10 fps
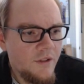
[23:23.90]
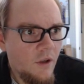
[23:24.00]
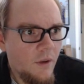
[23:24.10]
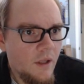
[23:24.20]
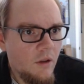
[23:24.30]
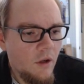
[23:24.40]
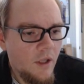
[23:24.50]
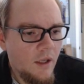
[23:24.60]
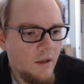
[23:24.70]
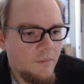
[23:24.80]
So in
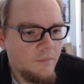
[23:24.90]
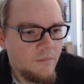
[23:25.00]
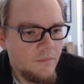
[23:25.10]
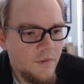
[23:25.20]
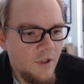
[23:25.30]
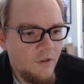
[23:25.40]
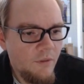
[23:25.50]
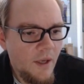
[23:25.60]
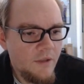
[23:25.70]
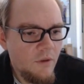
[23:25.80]
looking, so
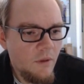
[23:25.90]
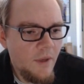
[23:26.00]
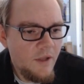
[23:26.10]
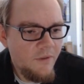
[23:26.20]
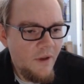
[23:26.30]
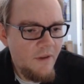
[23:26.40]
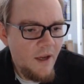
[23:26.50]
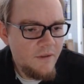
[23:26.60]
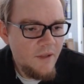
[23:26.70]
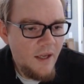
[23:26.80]
3x squared minus
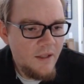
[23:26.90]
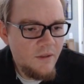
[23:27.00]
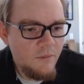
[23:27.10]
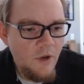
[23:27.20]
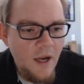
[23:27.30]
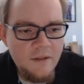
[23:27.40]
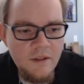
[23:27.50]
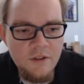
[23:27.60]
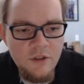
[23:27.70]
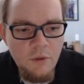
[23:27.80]
5x, I can
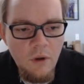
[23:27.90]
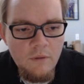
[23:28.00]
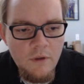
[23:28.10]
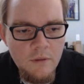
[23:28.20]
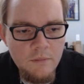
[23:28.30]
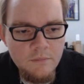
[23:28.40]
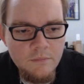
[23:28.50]
subtract the 2 over.